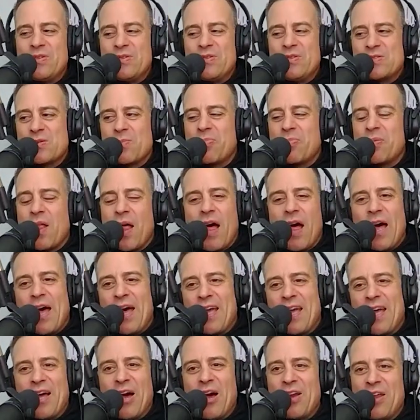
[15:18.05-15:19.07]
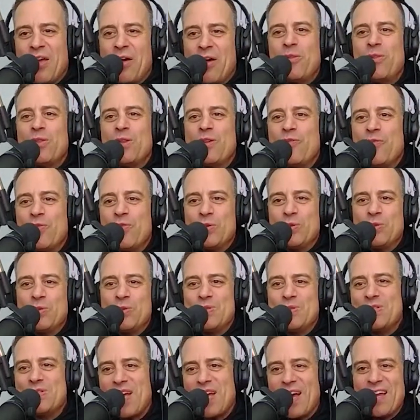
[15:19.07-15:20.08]
supply unhealthy
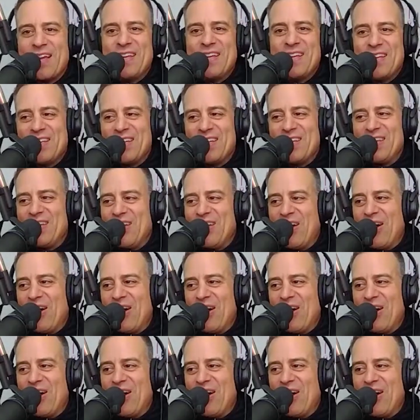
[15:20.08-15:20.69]
foods, i.e.,